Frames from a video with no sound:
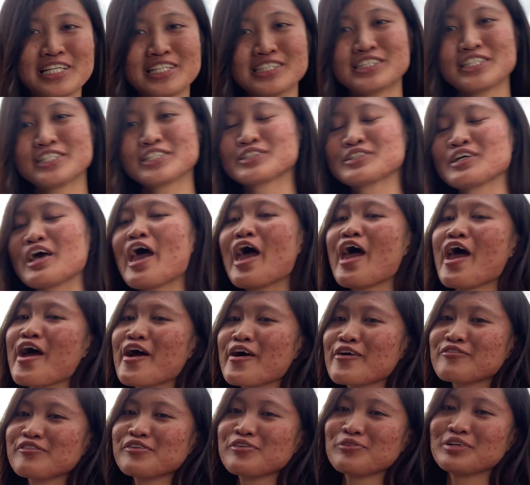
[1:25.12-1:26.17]
This is
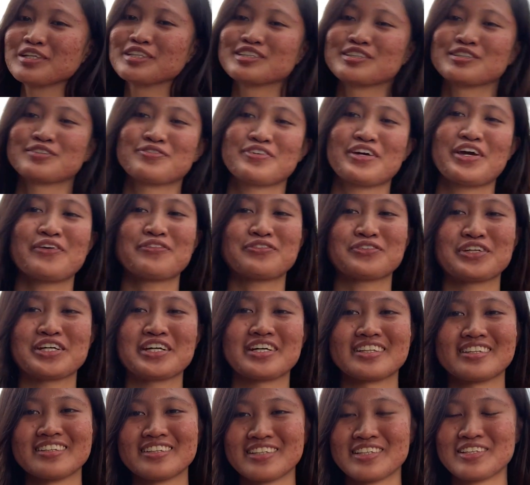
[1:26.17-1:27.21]
everyone's
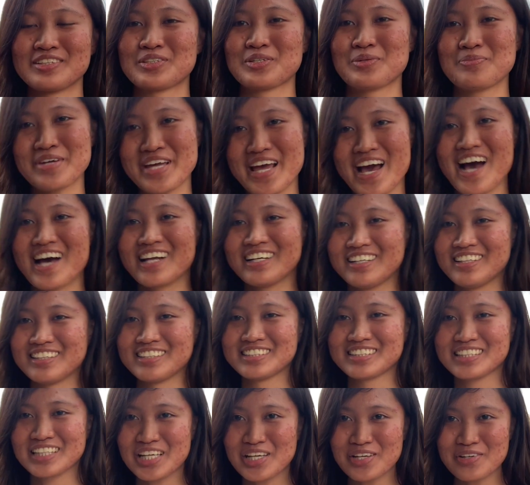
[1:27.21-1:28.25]
favorite, to be
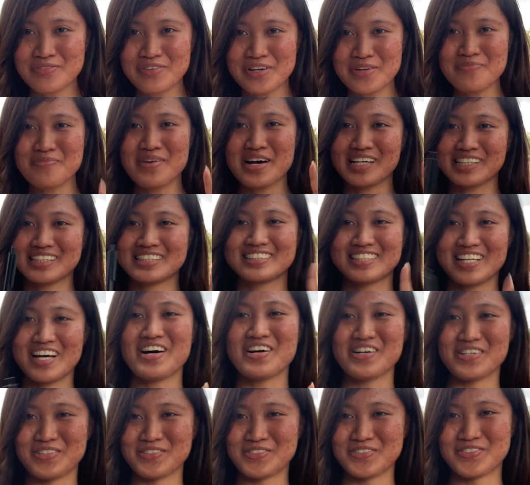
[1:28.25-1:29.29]
honest. Even
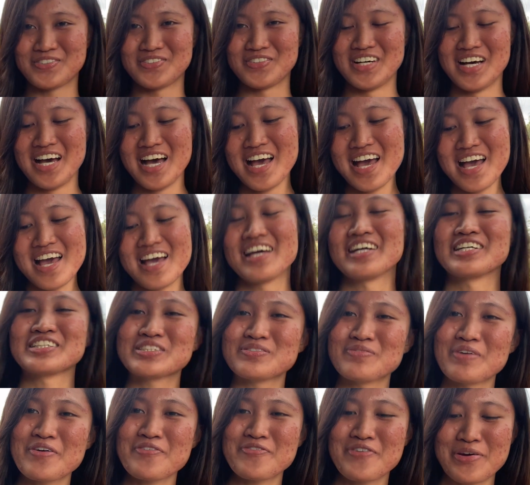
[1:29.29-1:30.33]
myself.
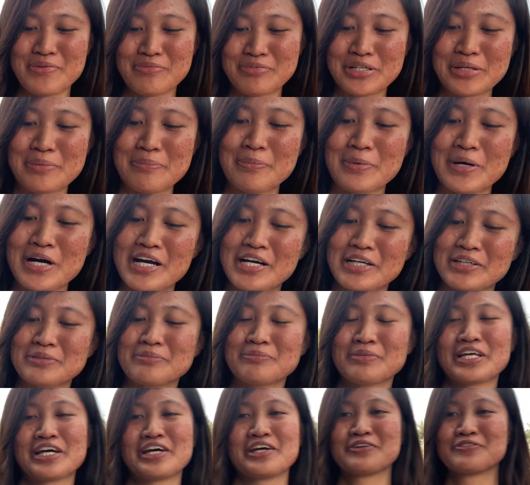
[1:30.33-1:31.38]
It's my favorite part
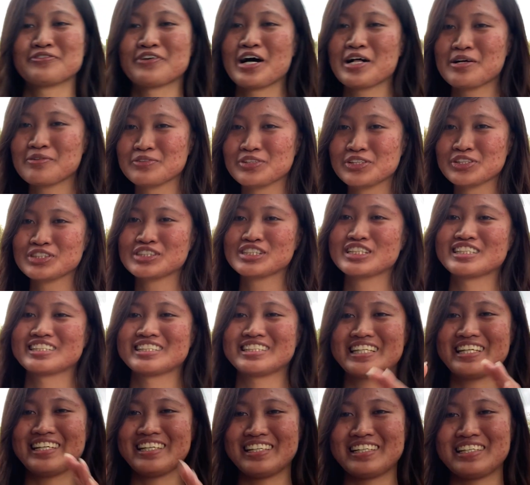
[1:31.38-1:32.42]
of playing volleyball,
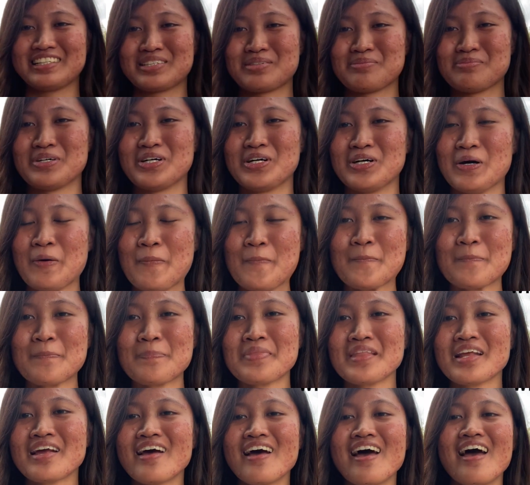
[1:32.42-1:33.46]
just hitting the ball.
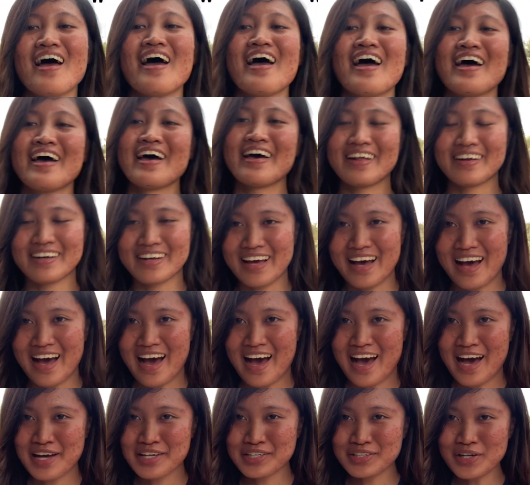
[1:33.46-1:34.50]
And
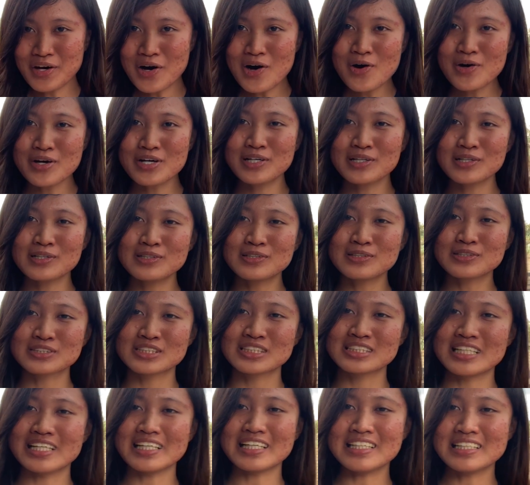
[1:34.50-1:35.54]
I know it
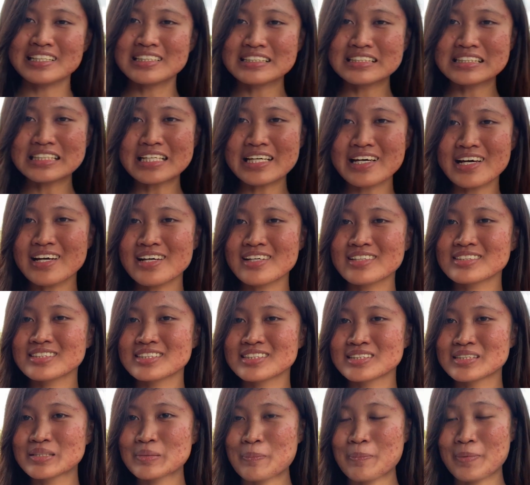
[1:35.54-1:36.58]
looks the easiest,
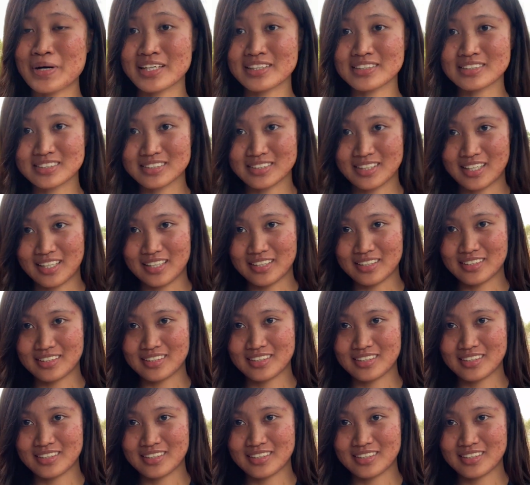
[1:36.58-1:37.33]
but it's not.